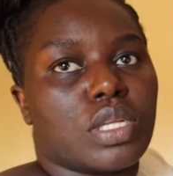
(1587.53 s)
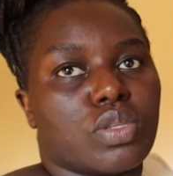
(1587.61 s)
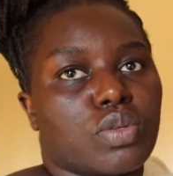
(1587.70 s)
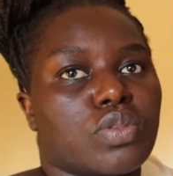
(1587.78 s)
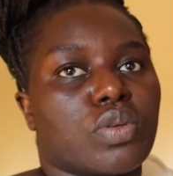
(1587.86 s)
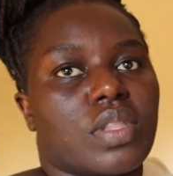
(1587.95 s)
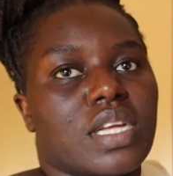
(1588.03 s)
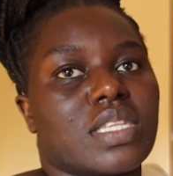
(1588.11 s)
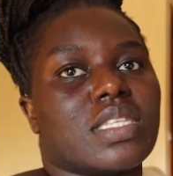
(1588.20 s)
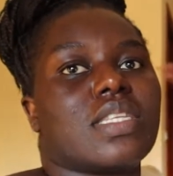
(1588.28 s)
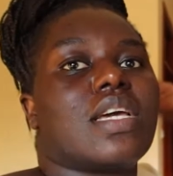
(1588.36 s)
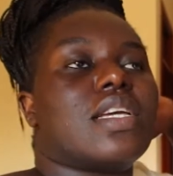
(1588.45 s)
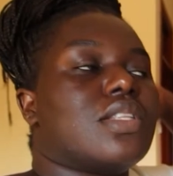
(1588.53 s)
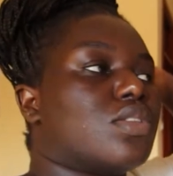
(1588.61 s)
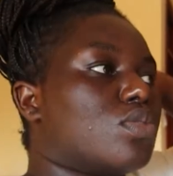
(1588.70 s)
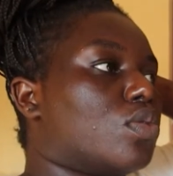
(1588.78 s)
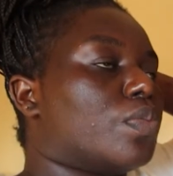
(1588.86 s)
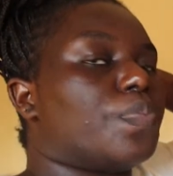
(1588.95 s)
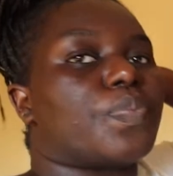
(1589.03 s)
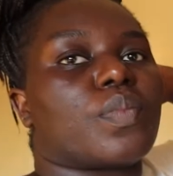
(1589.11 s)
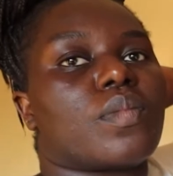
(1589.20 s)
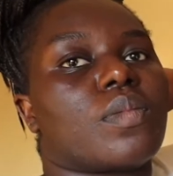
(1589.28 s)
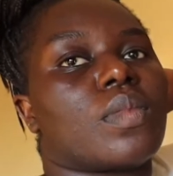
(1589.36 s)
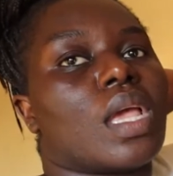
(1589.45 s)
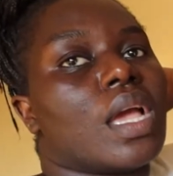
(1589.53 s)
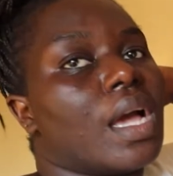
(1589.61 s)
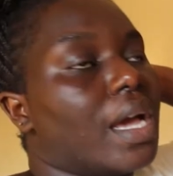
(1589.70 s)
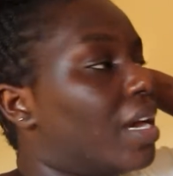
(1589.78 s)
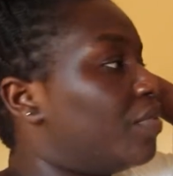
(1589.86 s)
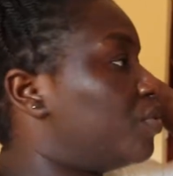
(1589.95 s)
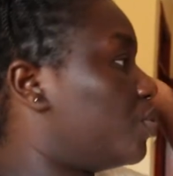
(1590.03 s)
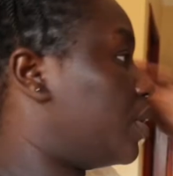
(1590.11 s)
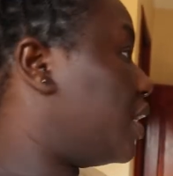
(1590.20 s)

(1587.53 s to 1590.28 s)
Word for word: is also that side so I have to